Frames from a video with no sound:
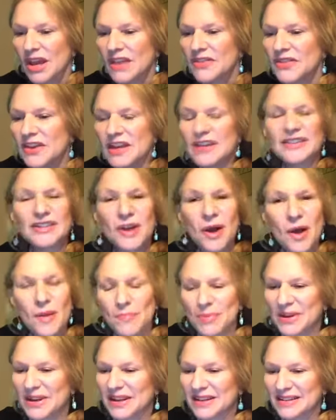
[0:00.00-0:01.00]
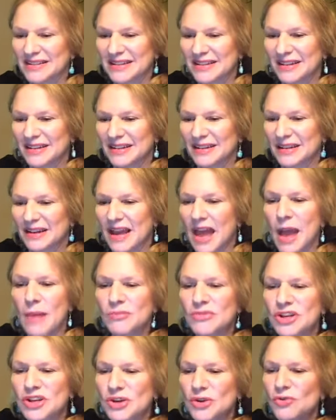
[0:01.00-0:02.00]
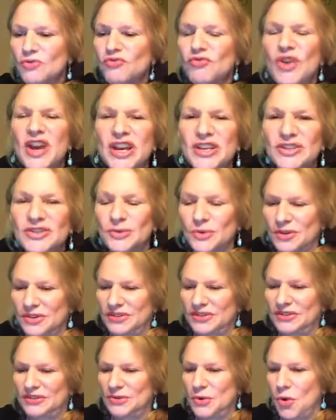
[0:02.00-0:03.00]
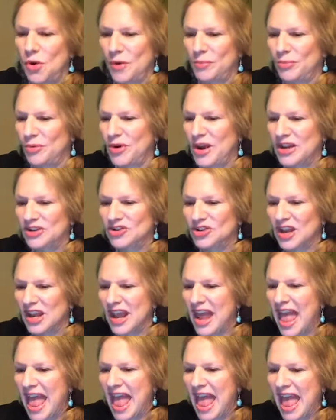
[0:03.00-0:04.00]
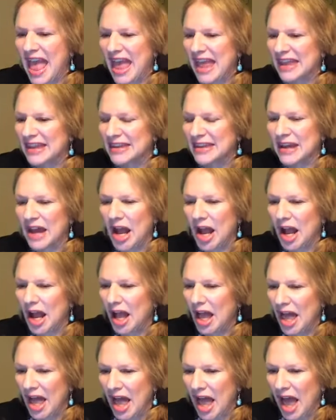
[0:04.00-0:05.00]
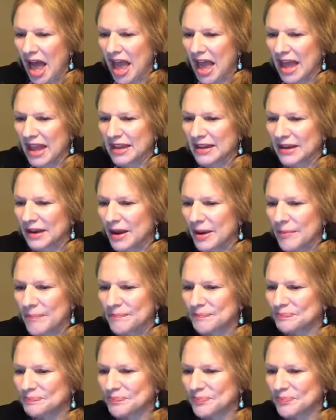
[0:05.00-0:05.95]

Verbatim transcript: These companies MDU Resources Corporation and uh, and uh,